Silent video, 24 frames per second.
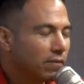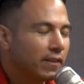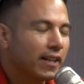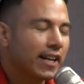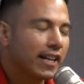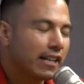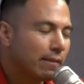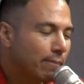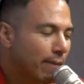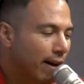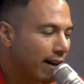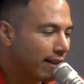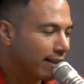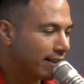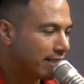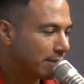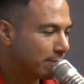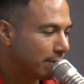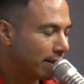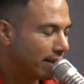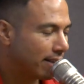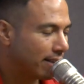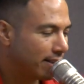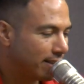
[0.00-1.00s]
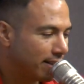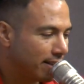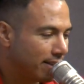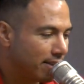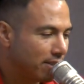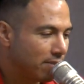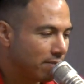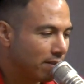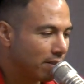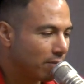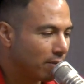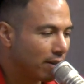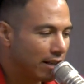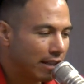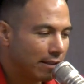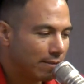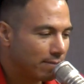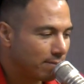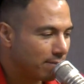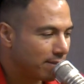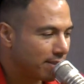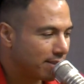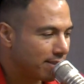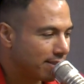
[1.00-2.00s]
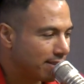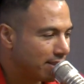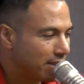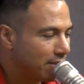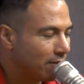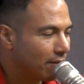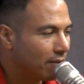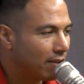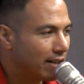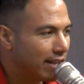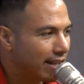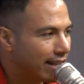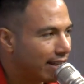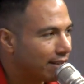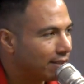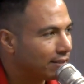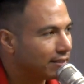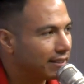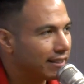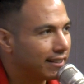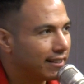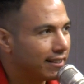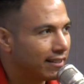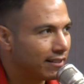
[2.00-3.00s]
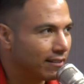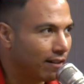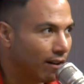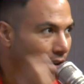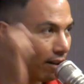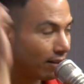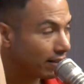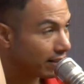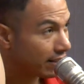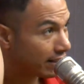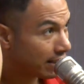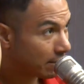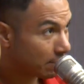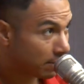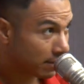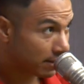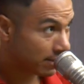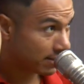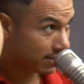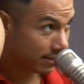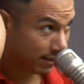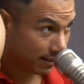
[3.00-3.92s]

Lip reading: forget about us. But you've already killed it in all the numbers.